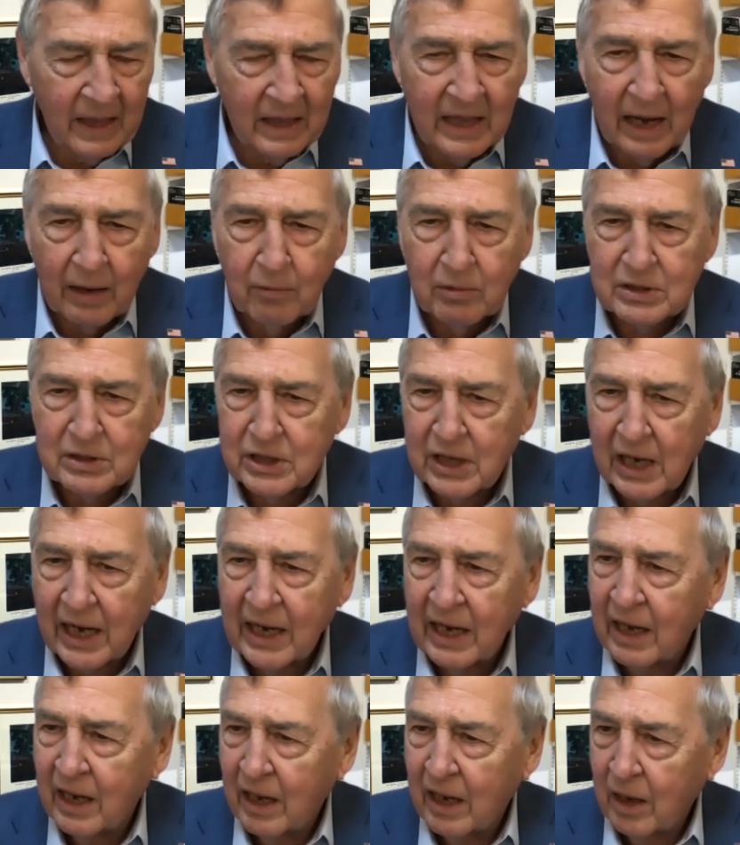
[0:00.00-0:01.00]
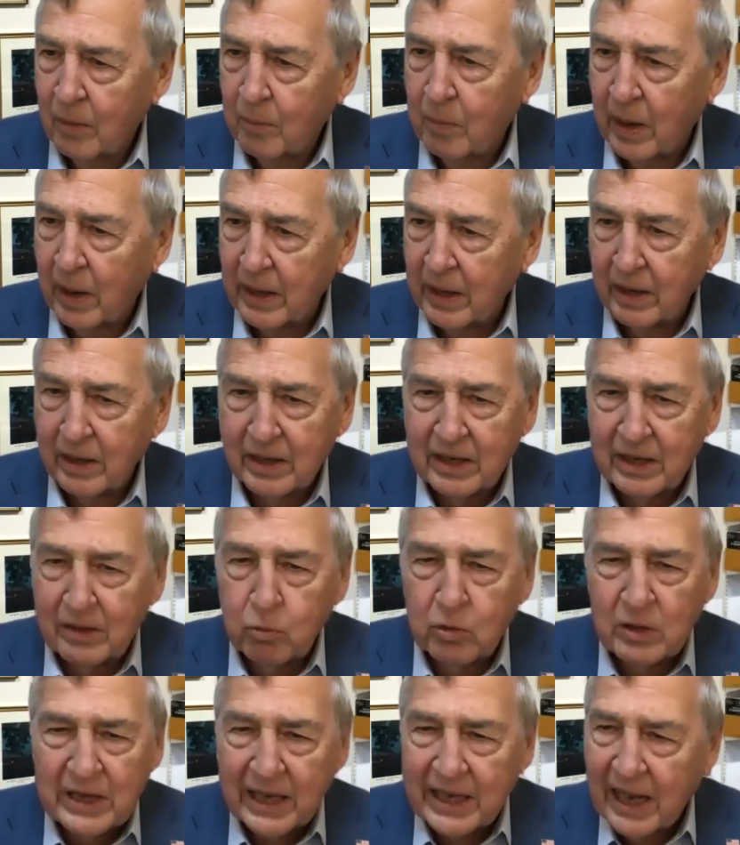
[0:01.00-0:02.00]
they would say, but
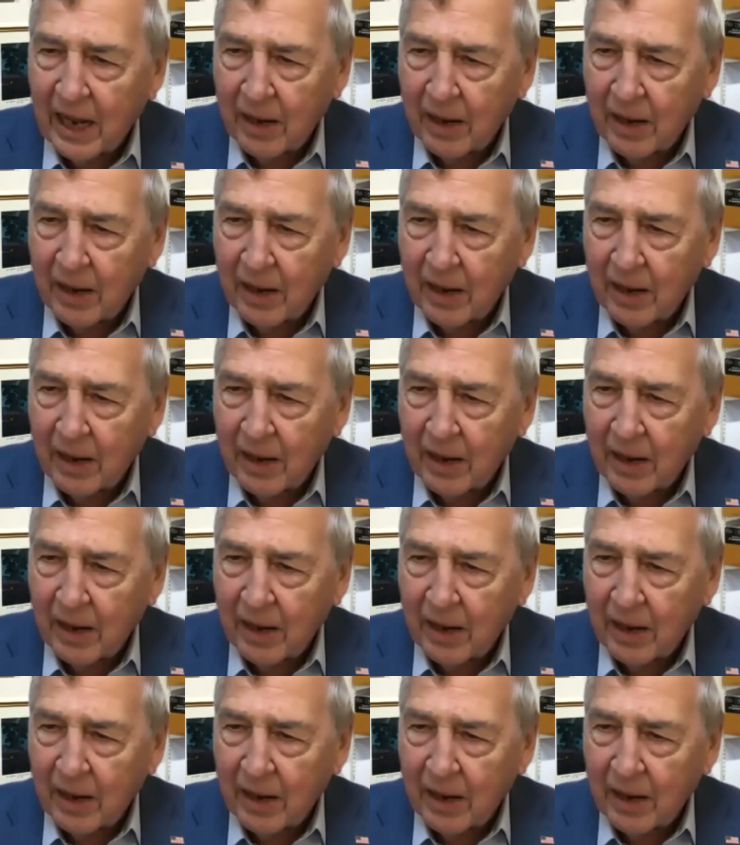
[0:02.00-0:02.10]
did